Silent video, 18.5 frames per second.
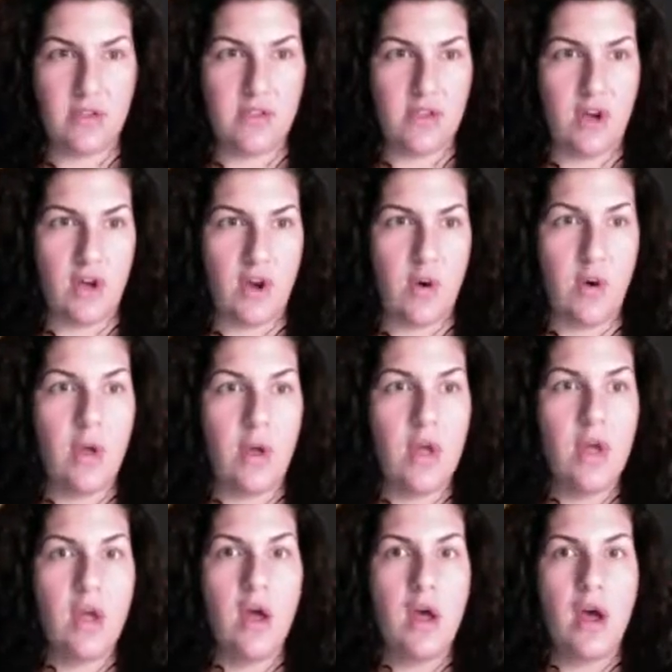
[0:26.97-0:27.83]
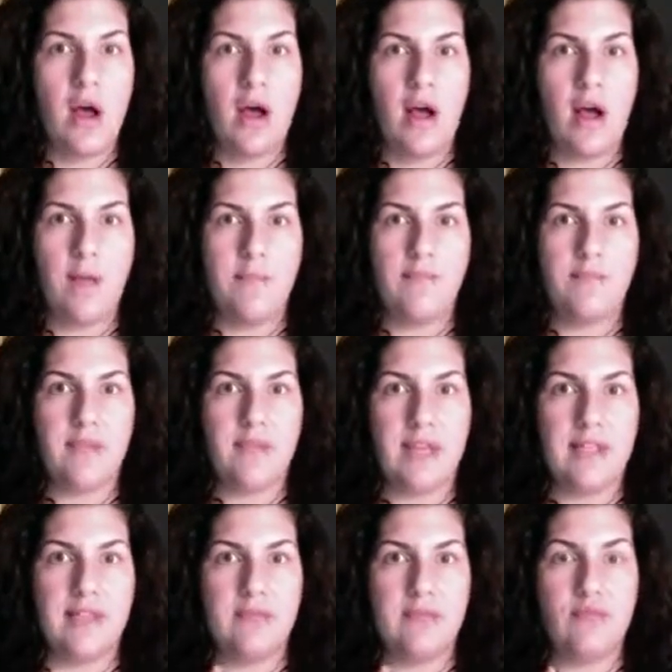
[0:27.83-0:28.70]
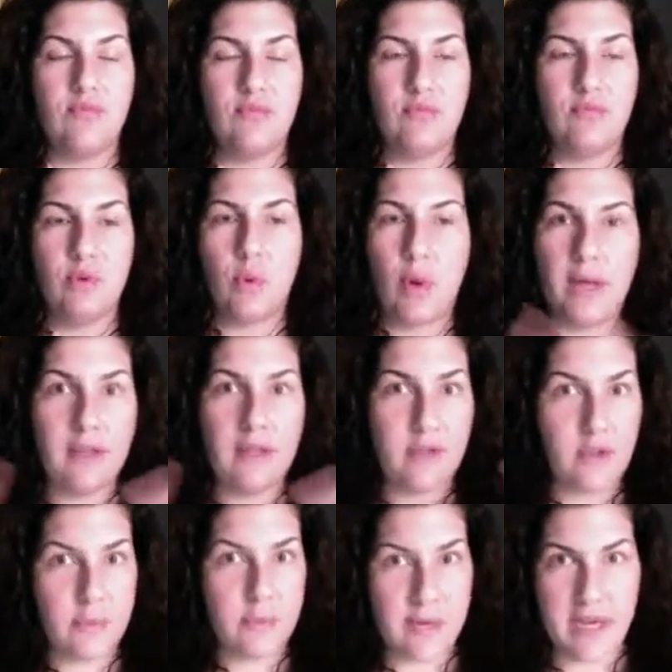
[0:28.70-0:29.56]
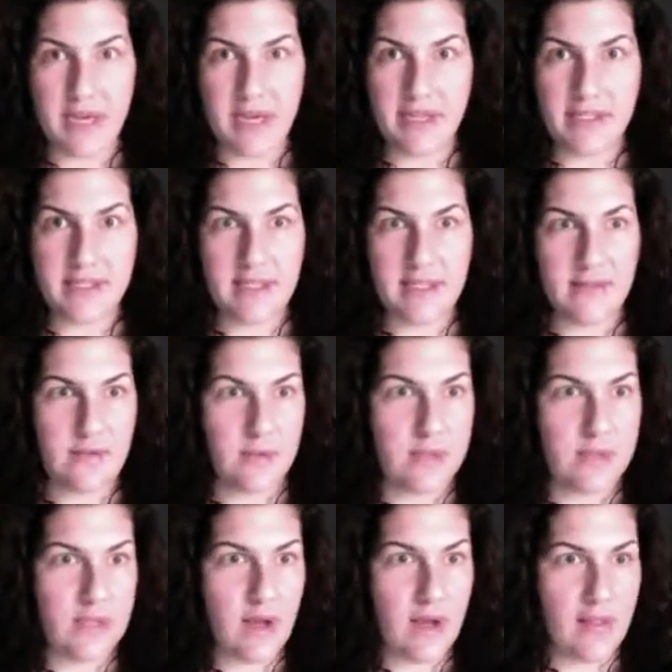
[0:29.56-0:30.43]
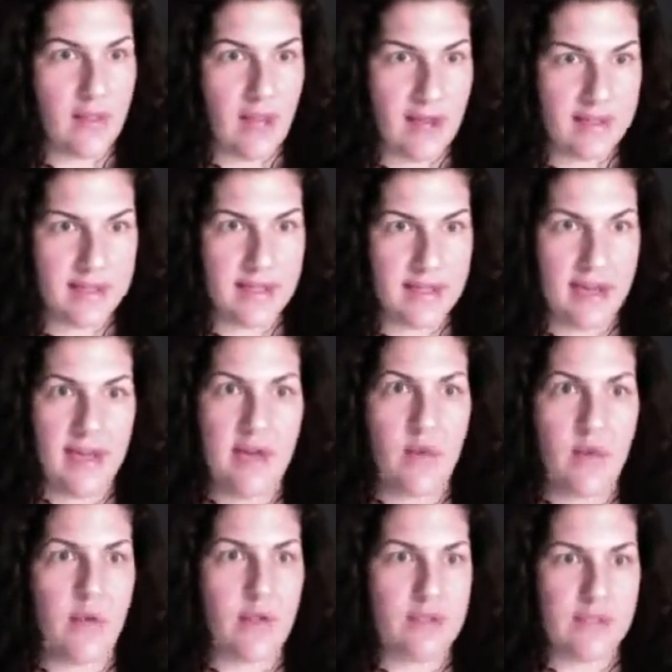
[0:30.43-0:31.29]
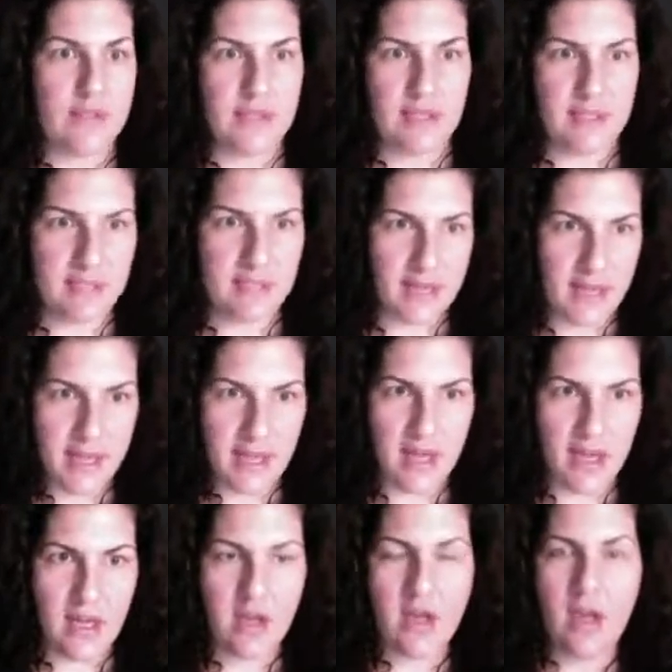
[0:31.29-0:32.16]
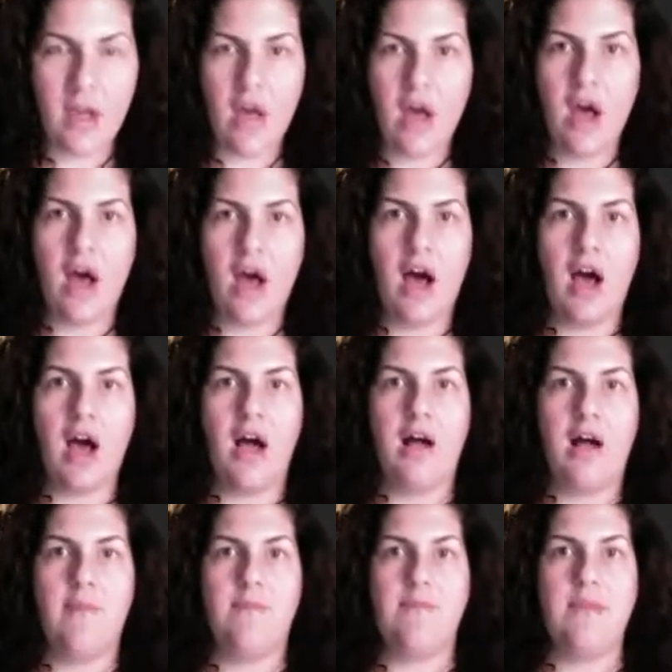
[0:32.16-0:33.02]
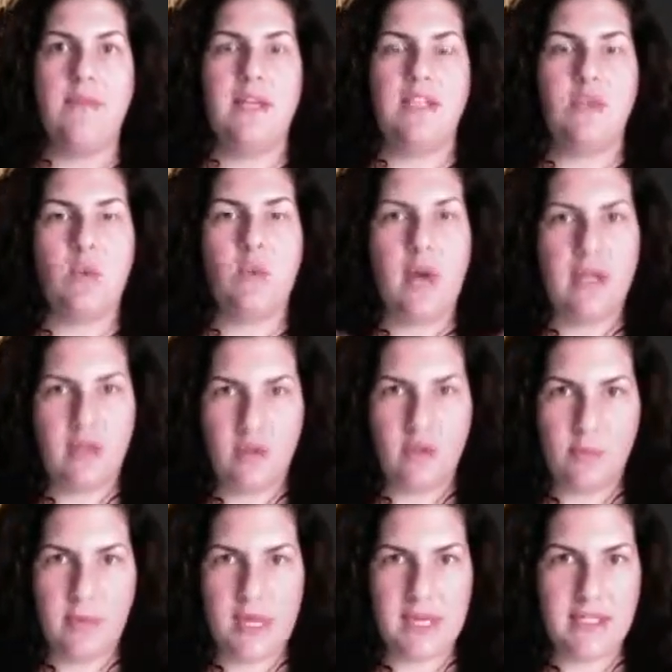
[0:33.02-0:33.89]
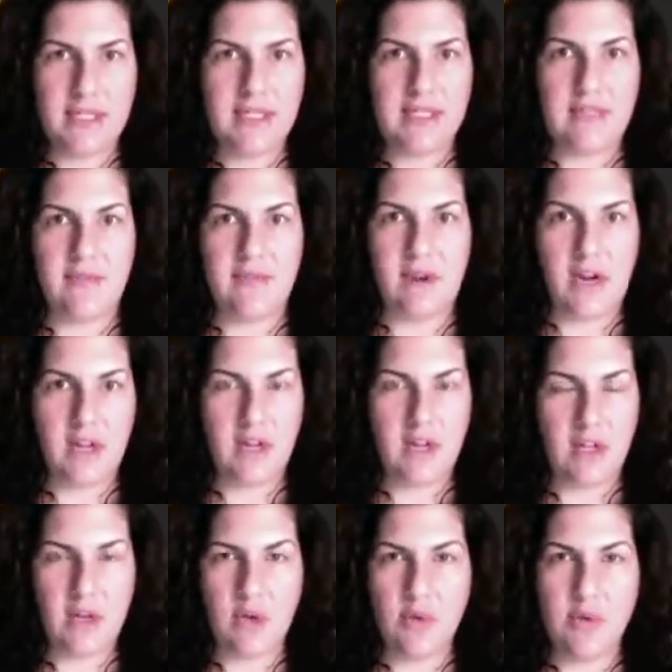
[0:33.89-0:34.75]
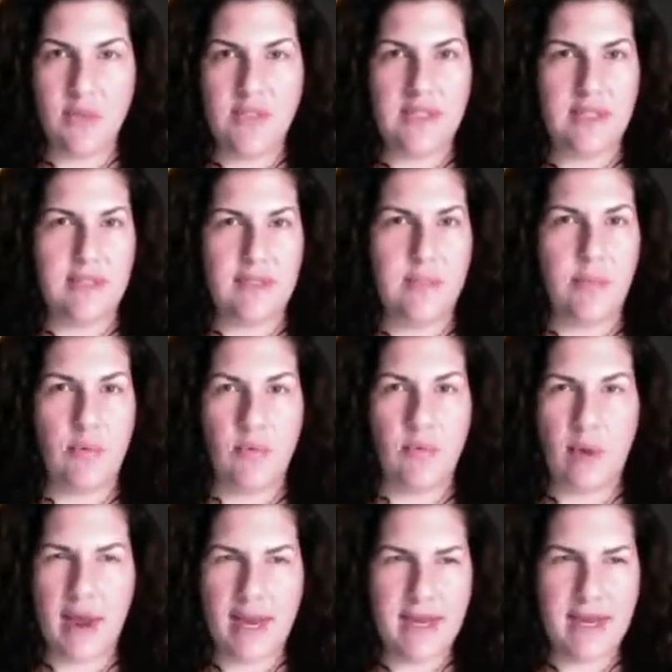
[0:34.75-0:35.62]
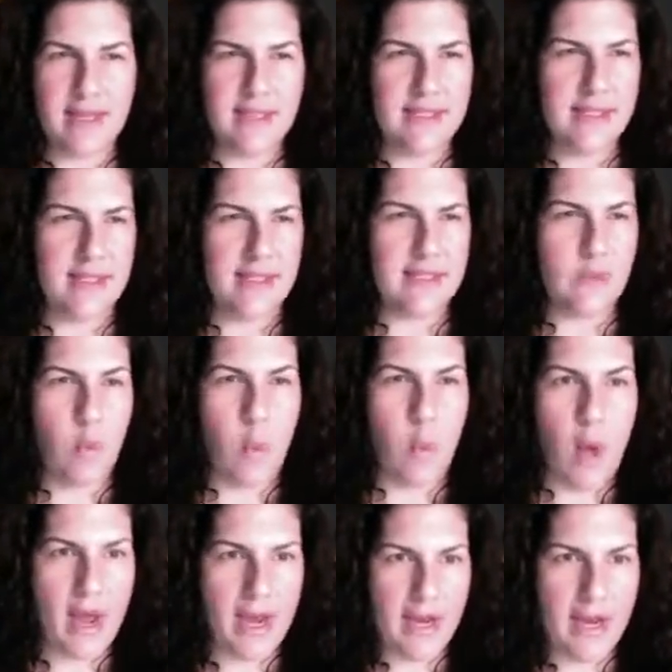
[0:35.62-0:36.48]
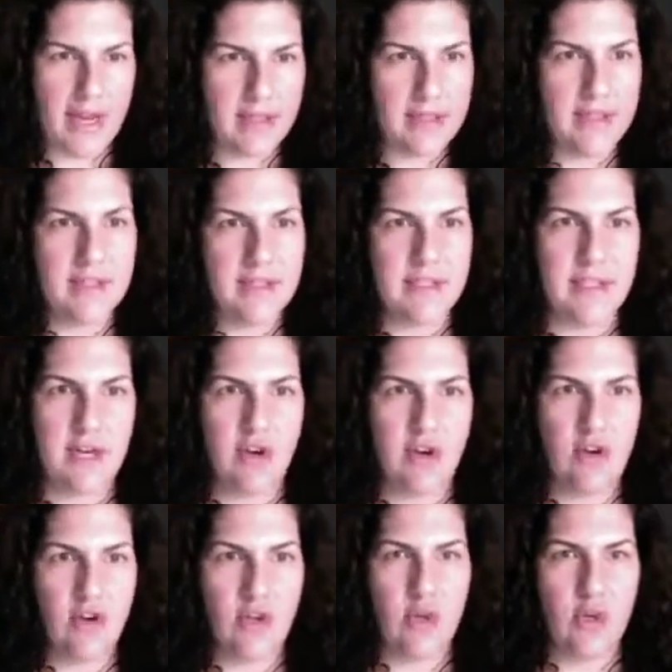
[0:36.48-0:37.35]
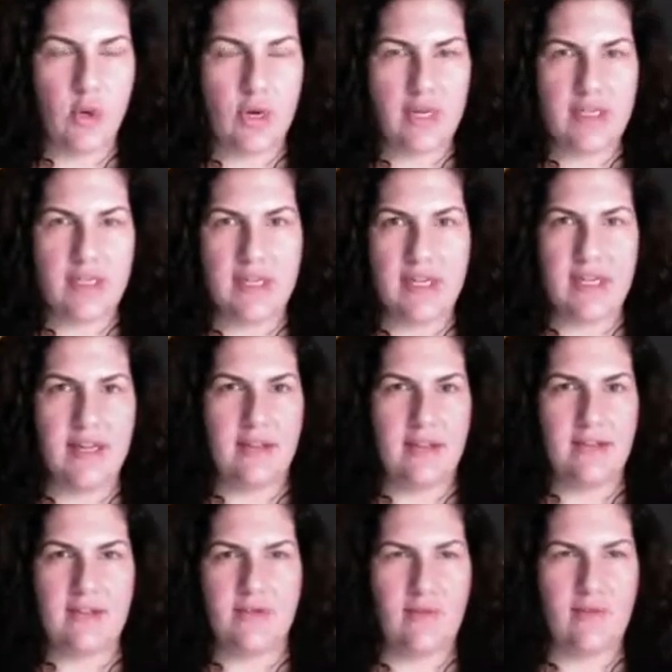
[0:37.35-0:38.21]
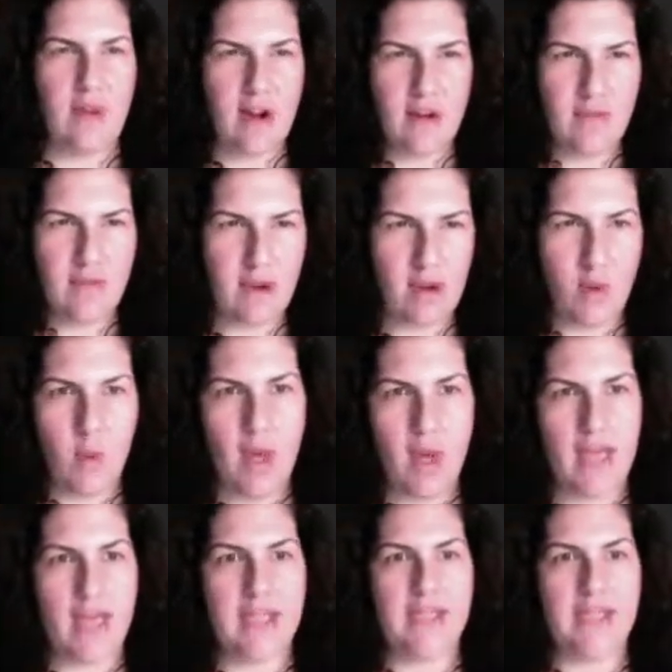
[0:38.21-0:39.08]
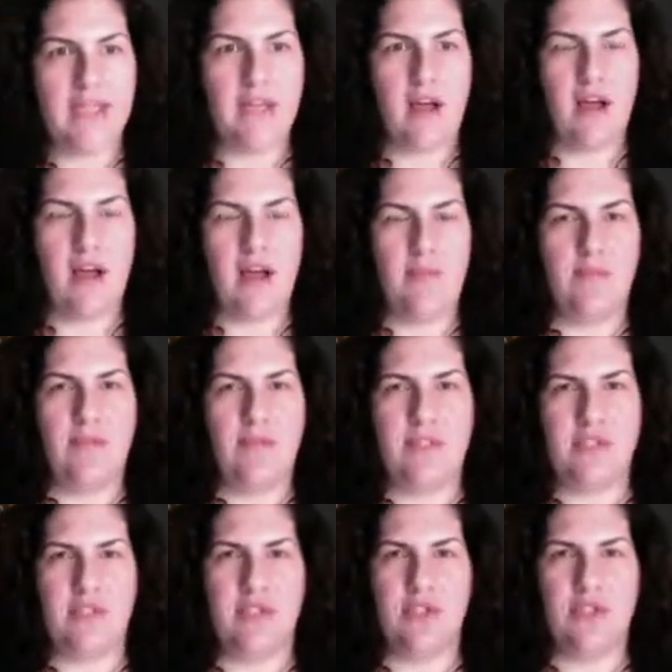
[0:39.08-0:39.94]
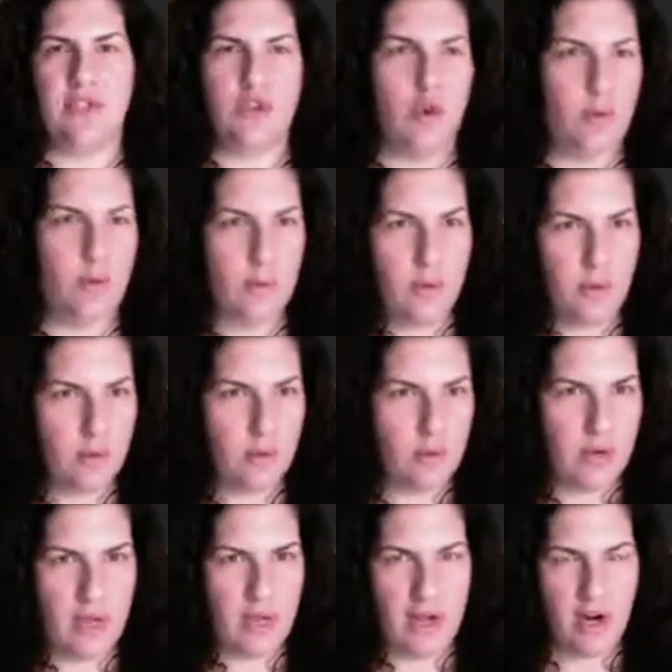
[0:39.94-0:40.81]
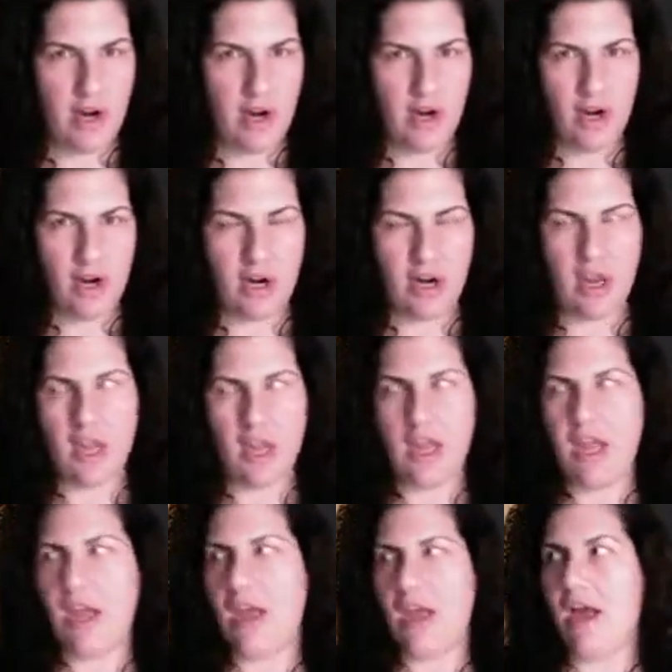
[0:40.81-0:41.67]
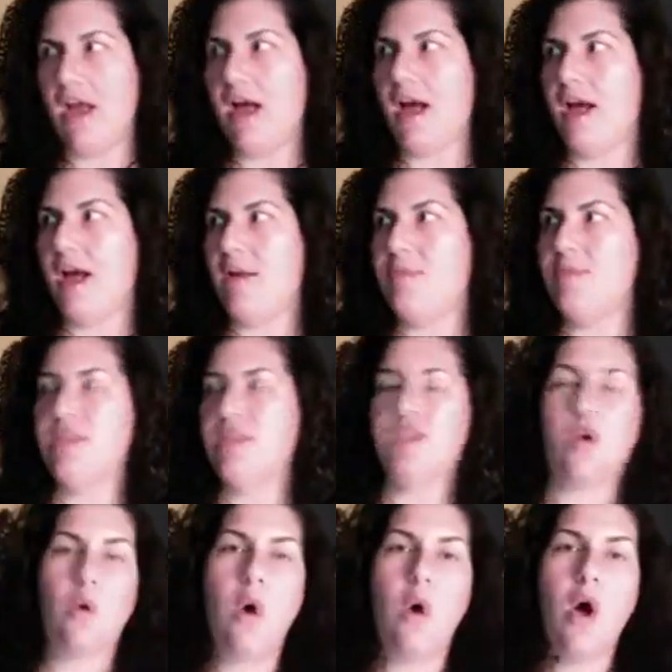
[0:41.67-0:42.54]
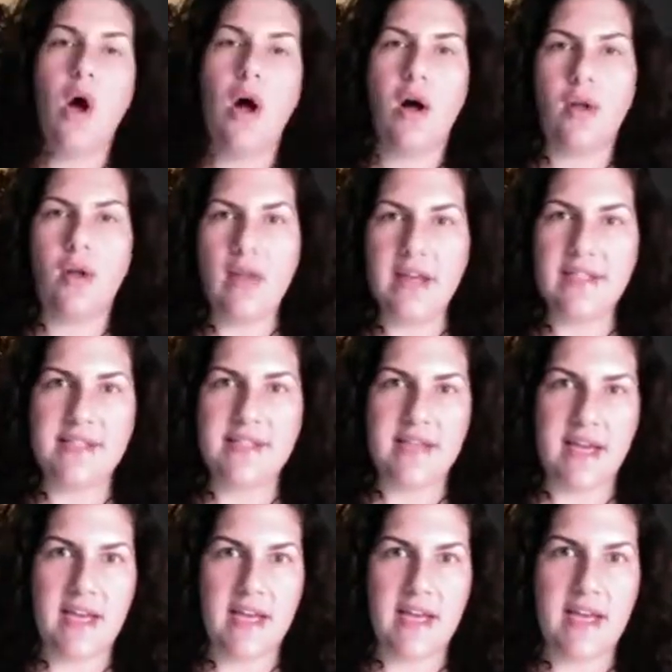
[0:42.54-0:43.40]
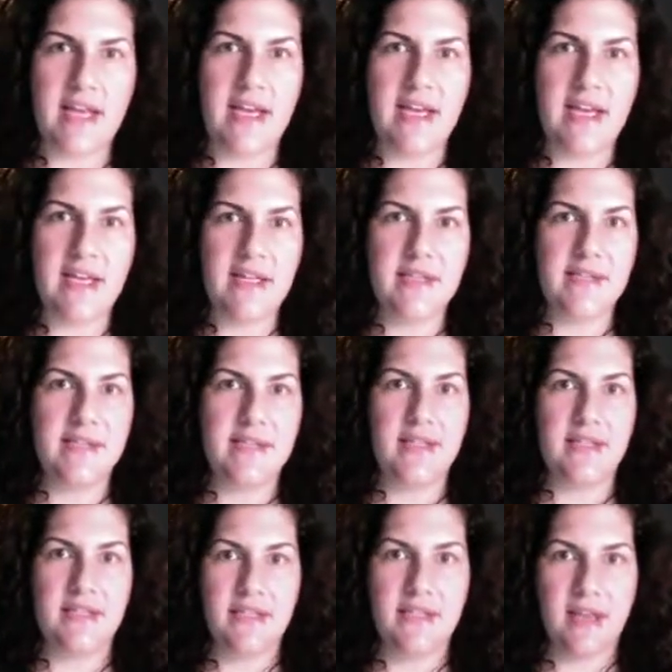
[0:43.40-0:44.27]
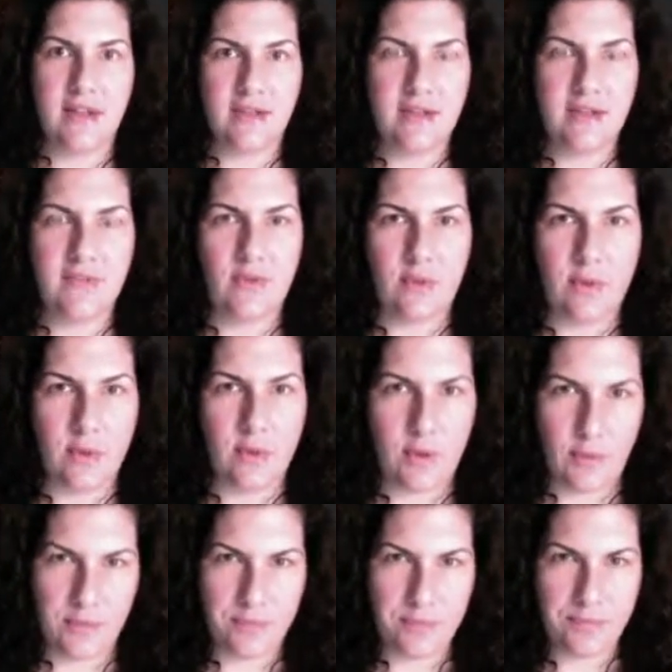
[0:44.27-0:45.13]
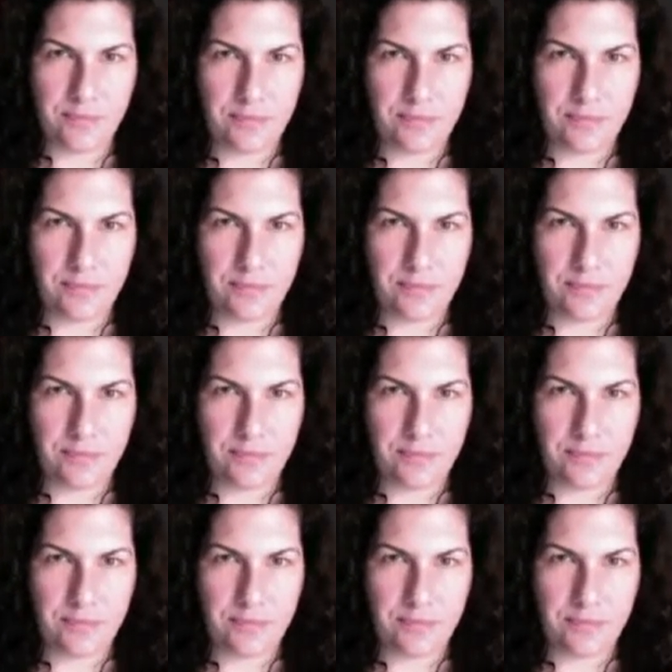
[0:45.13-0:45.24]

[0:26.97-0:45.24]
So it's quite luminous if you saw it last night, or you'll see it tonight. It's quite luminous. It's very close. It's bright. It's white, at least here in New York City. It's very, very white. It's the snow moon, I heard. So all that said, it is an intense full moon.